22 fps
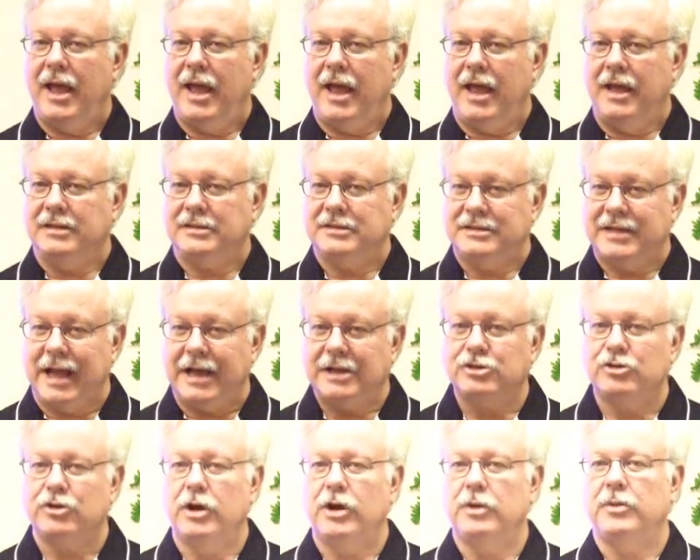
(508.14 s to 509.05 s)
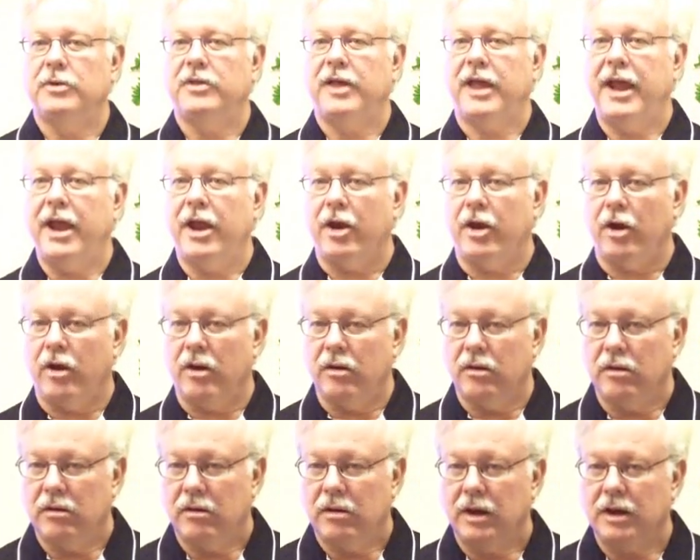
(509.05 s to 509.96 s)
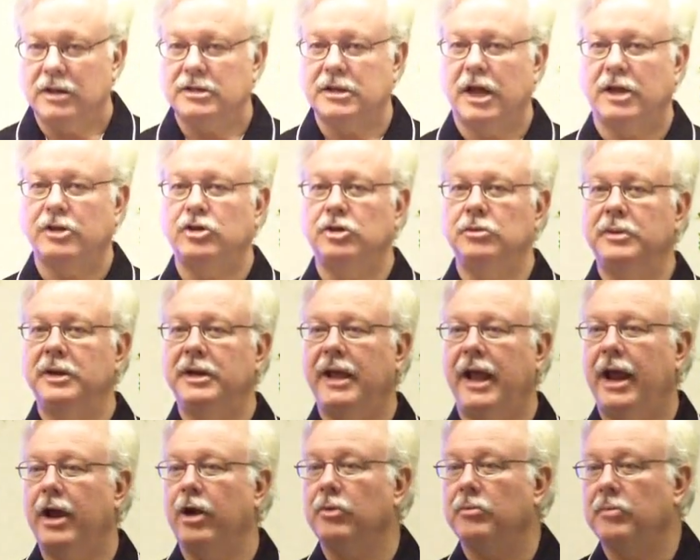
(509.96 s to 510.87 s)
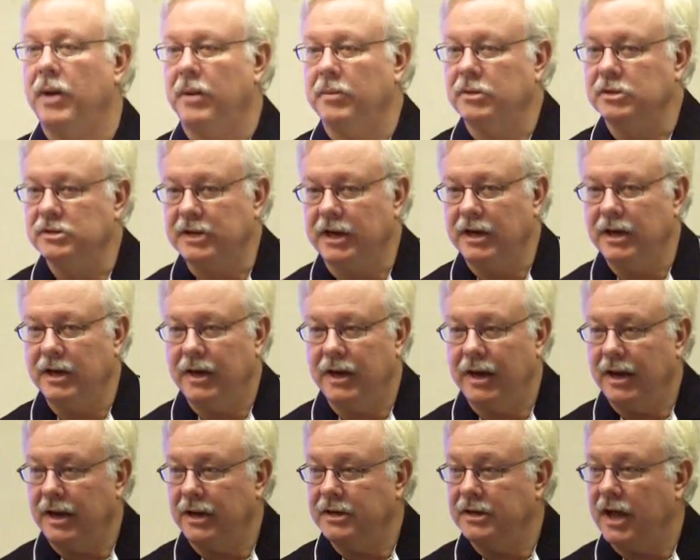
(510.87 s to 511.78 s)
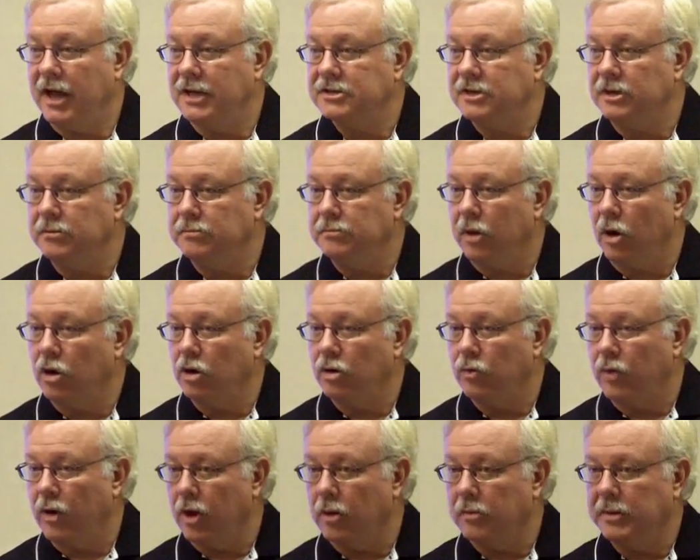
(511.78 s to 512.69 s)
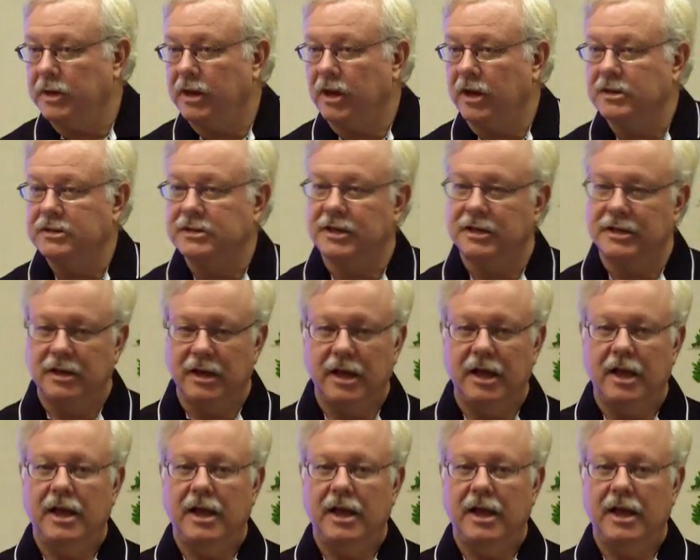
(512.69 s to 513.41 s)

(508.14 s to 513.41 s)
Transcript: is saturated with air. It's got too many air bubbles in it, and it doesn't burn well because it